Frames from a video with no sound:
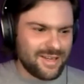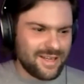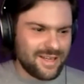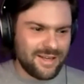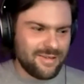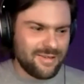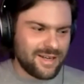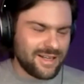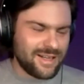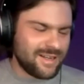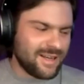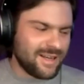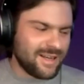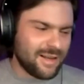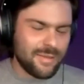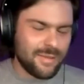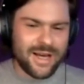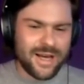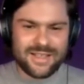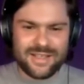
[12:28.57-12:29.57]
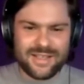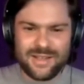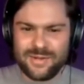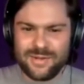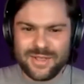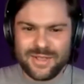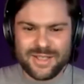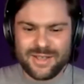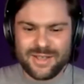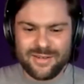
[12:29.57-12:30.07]
Anyone in Almaty that
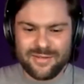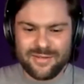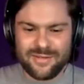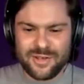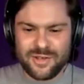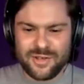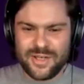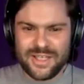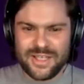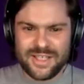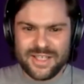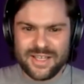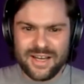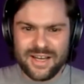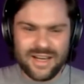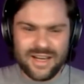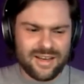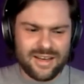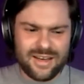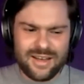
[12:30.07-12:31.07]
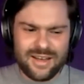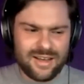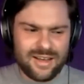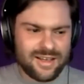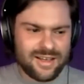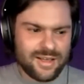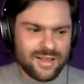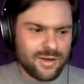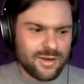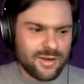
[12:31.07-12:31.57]
wants to go for a drink tonight?" And
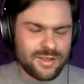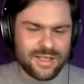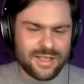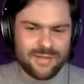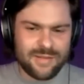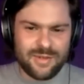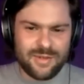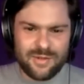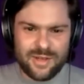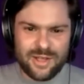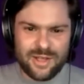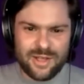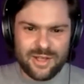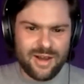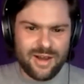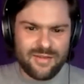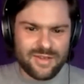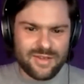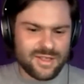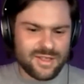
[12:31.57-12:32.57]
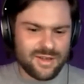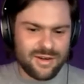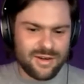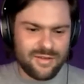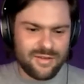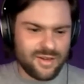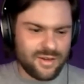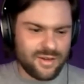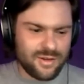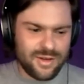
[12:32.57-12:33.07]
hooked up with a really great
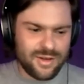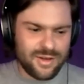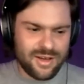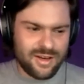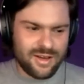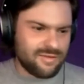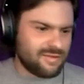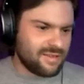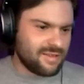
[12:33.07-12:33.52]
photographer who kind of,